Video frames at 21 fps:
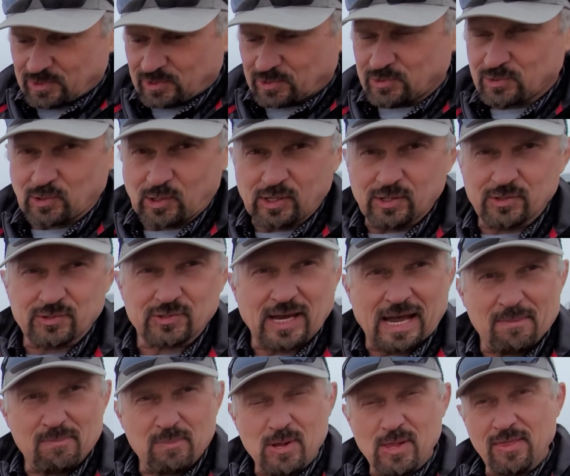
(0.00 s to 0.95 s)
to soil
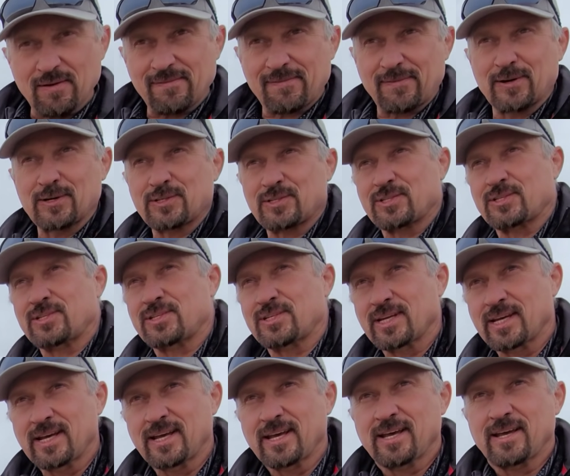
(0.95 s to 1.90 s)
sample. The okay. First,
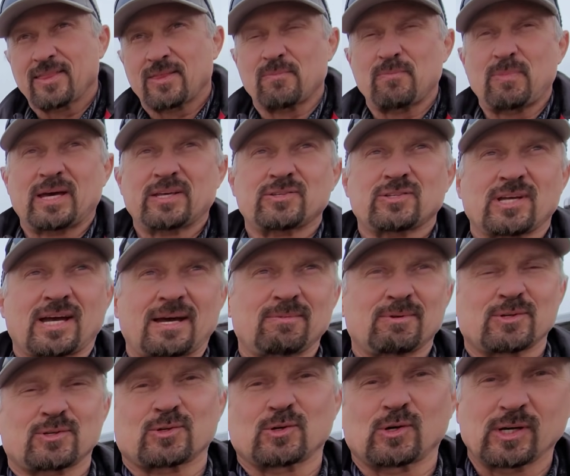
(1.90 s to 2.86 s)
the best time to
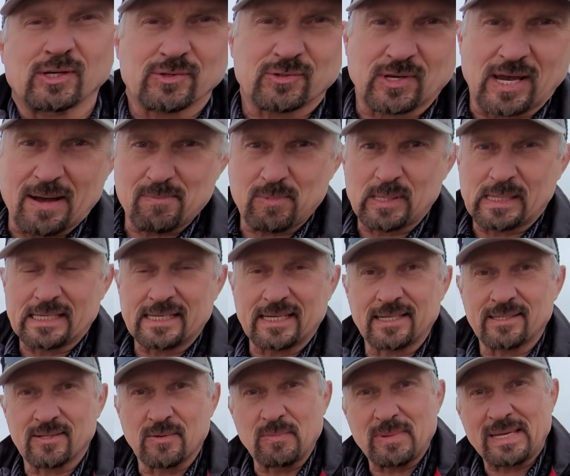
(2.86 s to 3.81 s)
soil sample
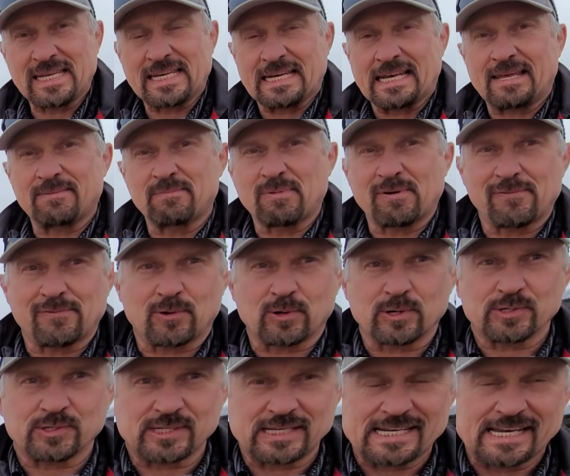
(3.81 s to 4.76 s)
is immediately before
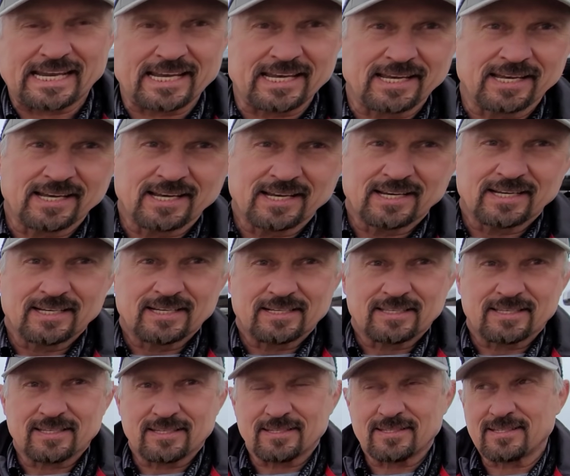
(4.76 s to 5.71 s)
seeding. Okay.
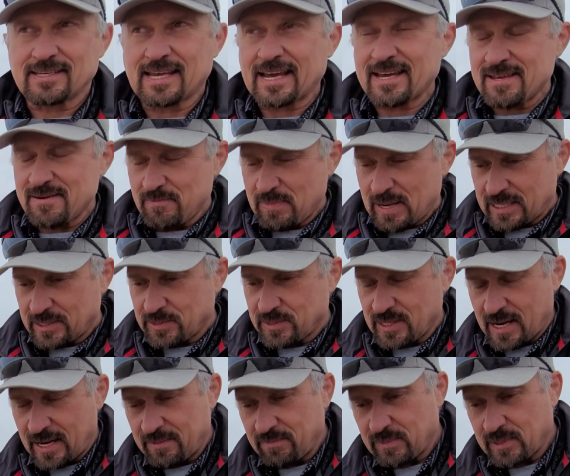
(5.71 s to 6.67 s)
The second best
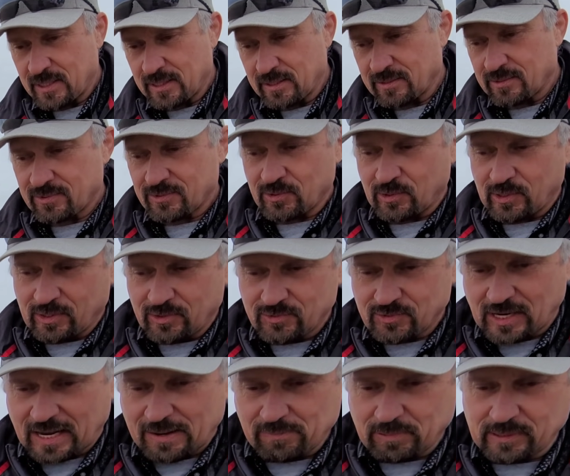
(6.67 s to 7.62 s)
time to soil
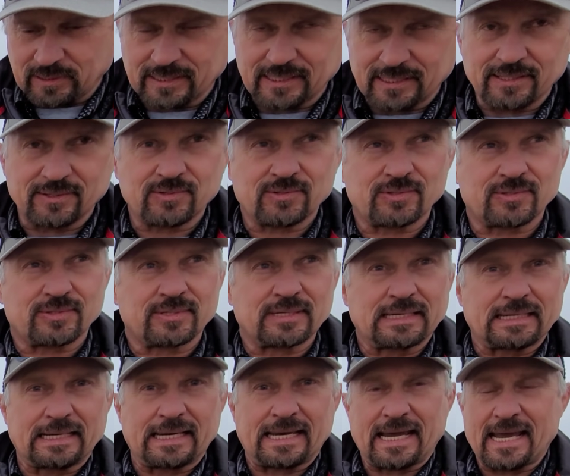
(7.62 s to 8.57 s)
sample is
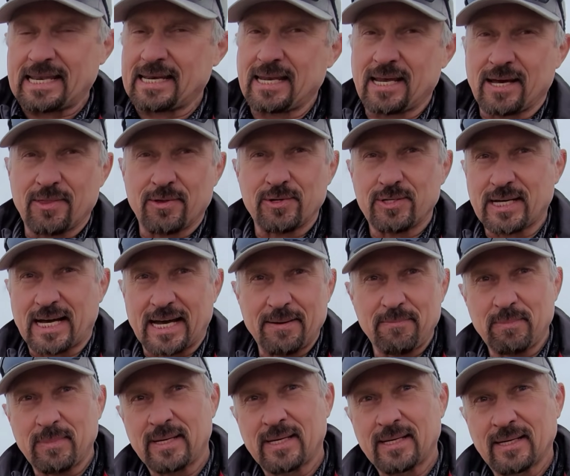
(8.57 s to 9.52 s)
any other
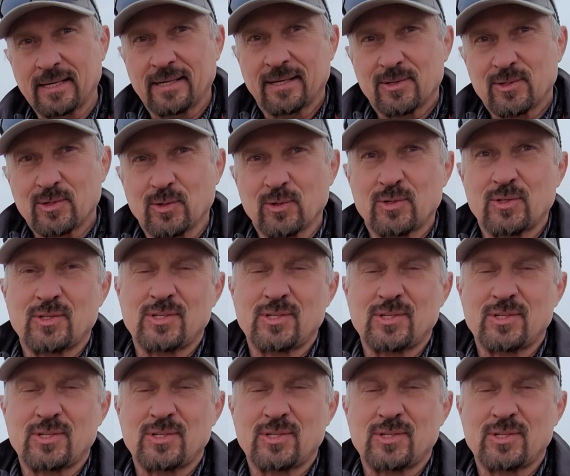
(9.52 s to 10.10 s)
time. Okay. So